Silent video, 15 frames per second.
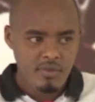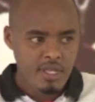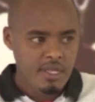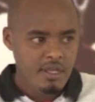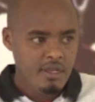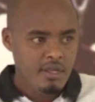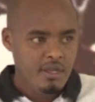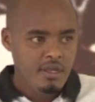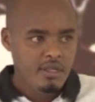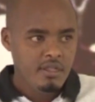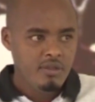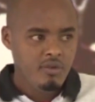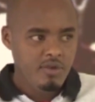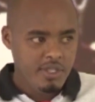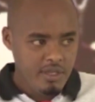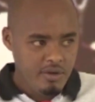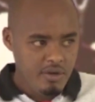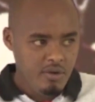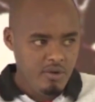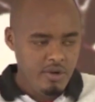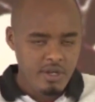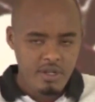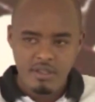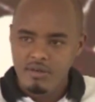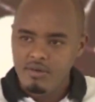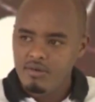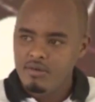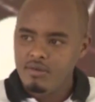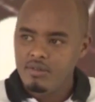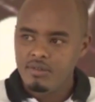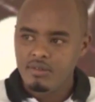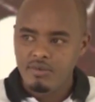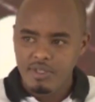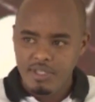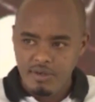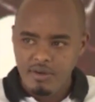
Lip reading: ended, they are adults now.